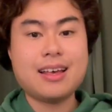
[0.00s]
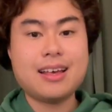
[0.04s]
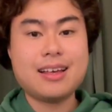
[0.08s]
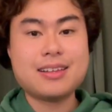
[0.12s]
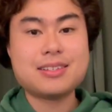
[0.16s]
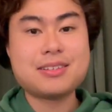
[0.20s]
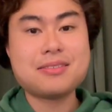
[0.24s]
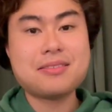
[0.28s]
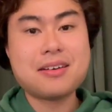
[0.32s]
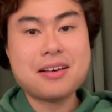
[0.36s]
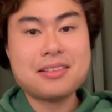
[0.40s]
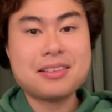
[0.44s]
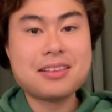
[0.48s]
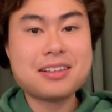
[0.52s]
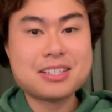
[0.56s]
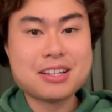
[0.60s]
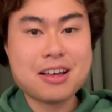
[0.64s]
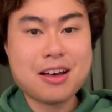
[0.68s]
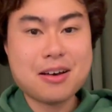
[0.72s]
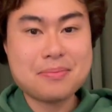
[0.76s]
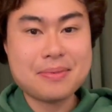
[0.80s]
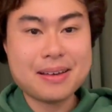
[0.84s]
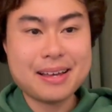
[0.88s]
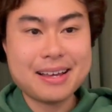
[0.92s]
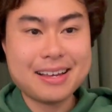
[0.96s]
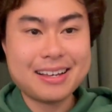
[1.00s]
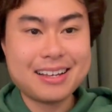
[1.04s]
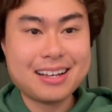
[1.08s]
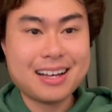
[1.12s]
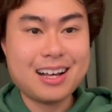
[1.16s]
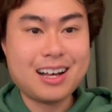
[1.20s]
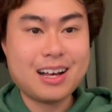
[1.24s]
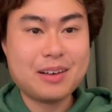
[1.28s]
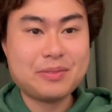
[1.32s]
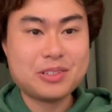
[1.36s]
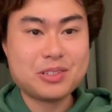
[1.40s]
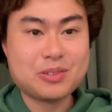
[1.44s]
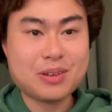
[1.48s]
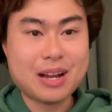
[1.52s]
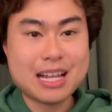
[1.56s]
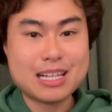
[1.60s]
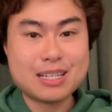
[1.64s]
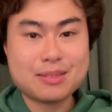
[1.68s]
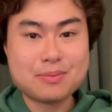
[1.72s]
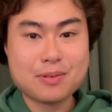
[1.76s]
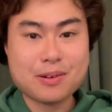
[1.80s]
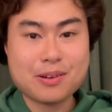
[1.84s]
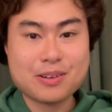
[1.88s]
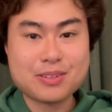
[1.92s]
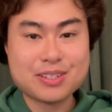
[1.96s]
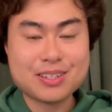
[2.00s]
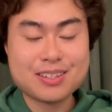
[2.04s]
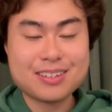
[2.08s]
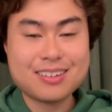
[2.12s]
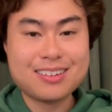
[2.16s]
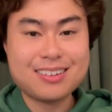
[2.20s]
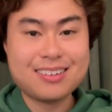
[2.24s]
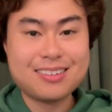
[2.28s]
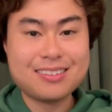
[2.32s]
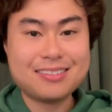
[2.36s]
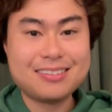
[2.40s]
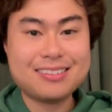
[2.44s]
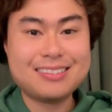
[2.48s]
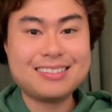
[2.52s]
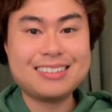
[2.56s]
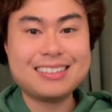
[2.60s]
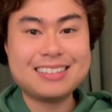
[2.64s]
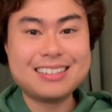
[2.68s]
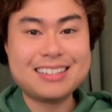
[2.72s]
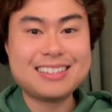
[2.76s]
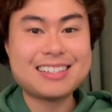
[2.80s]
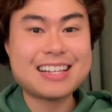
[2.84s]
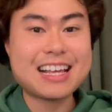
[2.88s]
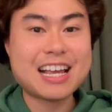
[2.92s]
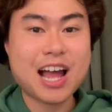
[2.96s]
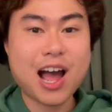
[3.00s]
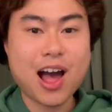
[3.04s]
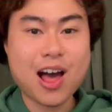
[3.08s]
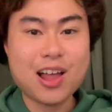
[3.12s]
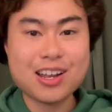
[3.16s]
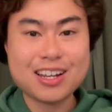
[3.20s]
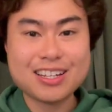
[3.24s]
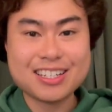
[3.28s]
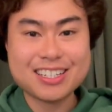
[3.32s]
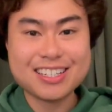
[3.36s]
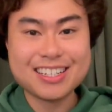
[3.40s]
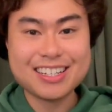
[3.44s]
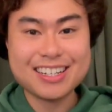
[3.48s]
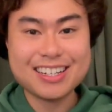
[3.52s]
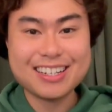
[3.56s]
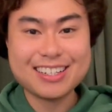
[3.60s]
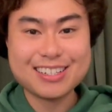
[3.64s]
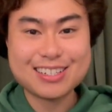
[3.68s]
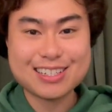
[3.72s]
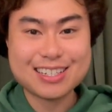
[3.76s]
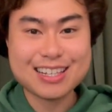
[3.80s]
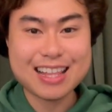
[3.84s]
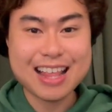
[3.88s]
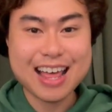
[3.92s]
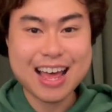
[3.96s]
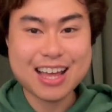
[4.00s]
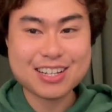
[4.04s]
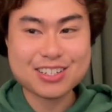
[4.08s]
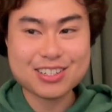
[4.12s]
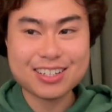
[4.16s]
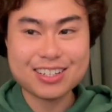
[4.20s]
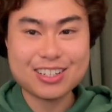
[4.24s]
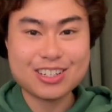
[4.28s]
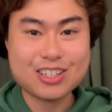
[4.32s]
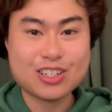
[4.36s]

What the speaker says: So on the topic of transpersonal psychology /